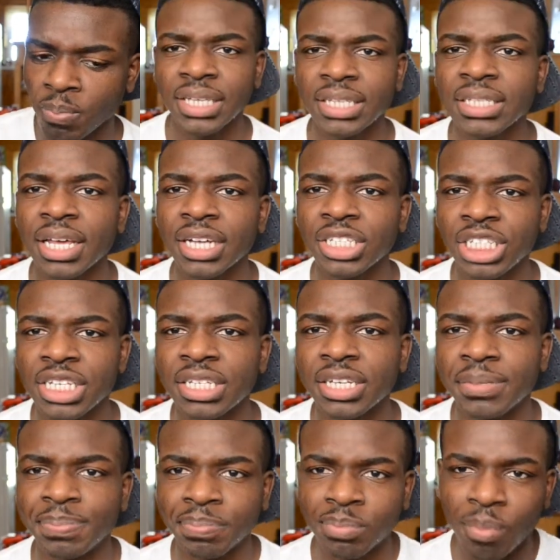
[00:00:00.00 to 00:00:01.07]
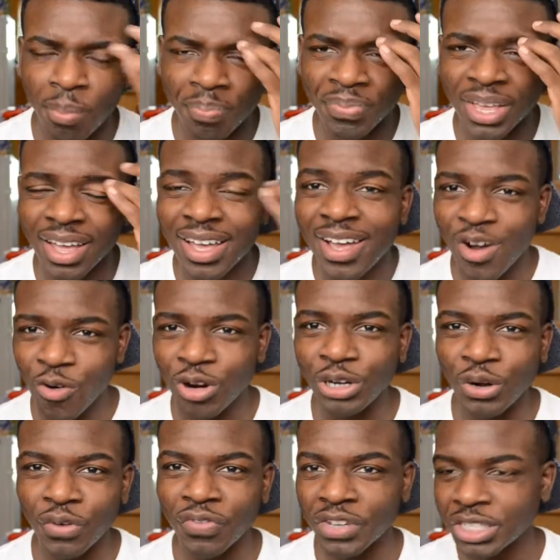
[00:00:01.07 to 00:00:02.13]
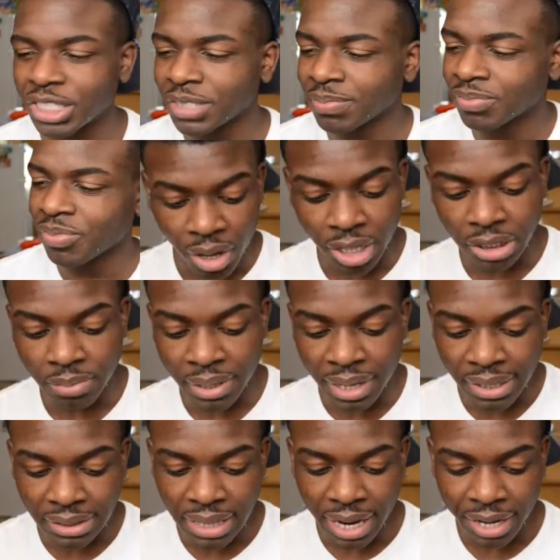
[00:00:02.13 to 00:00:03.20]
Tastes like a Cheez-It or a goldfish. Okay, so my next